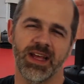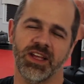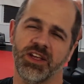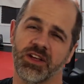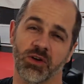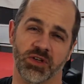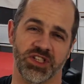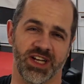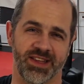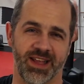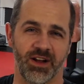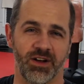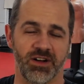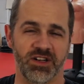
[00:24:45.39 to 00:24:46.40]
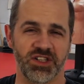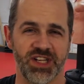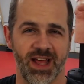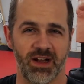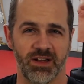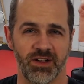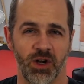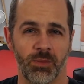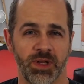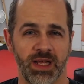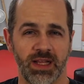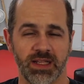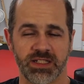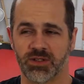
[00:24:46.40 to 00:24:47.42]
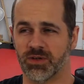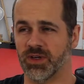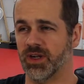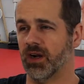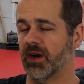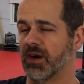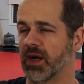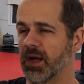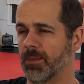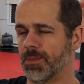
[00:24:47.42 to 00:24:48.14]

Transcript: You can go check that out on our channel, in our playlist, or in our,